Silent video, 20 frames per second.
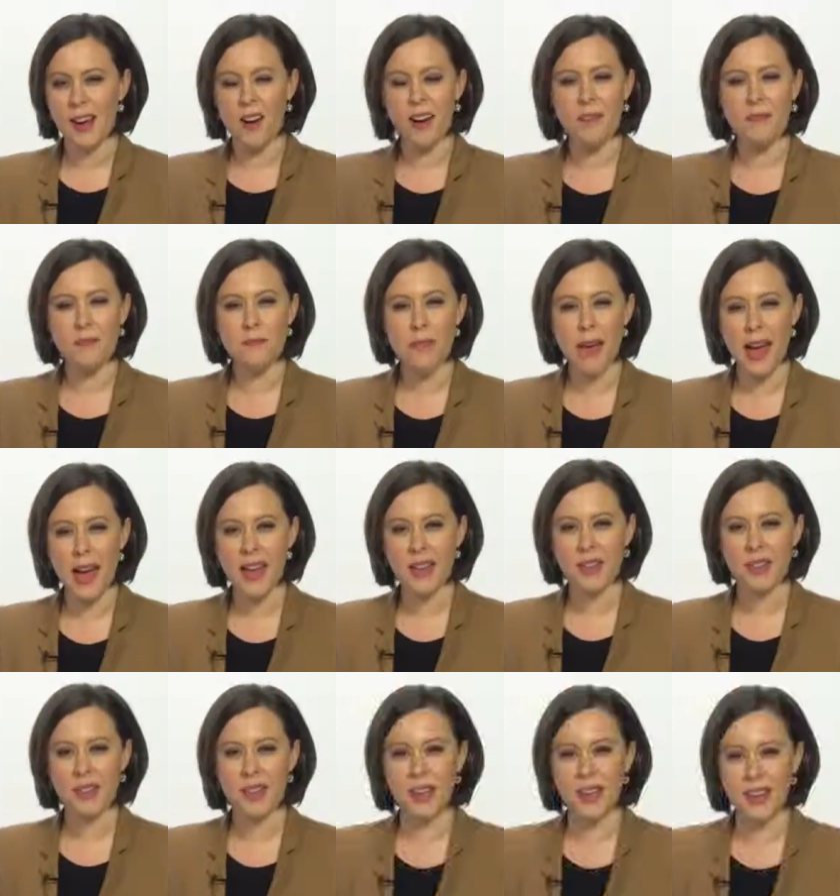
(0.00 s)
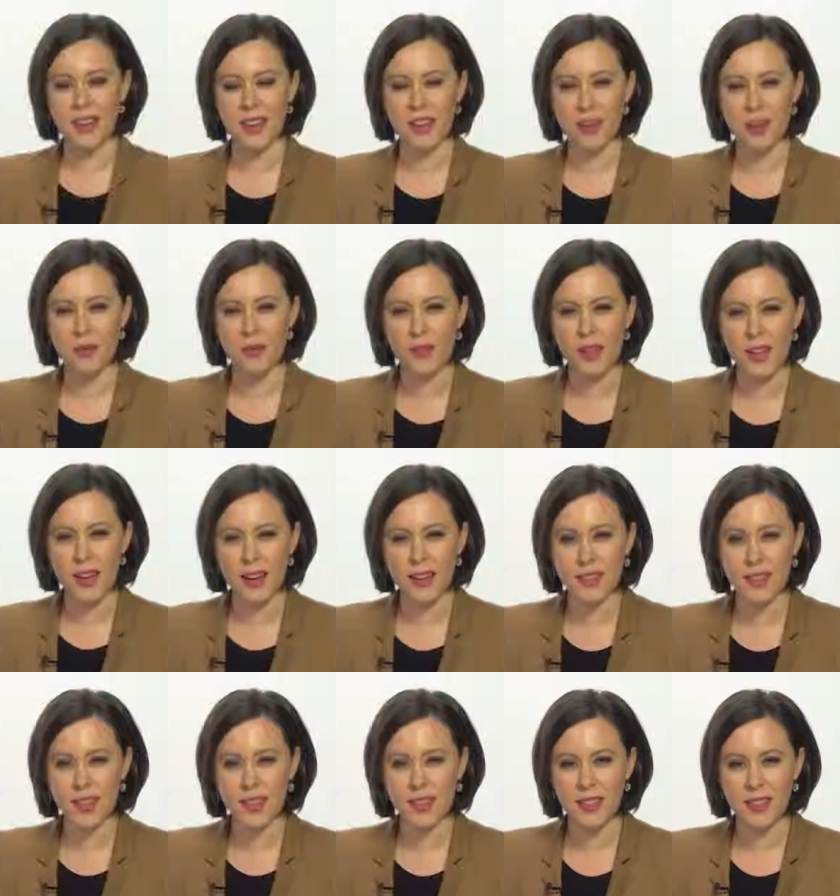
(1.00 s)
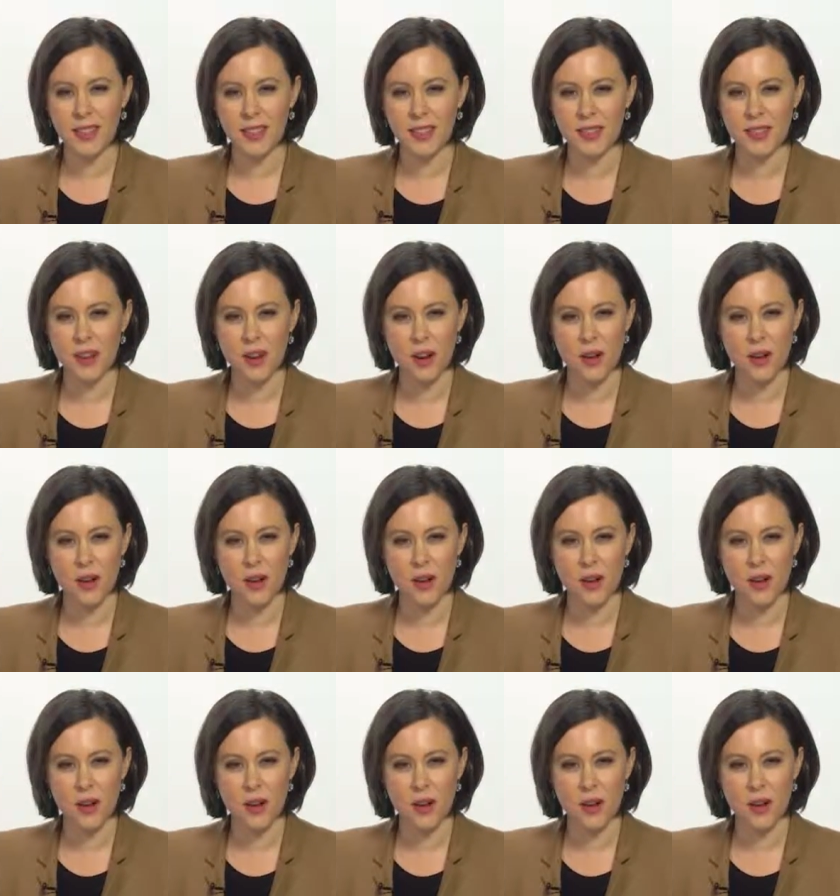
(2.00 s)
unmasking of the identities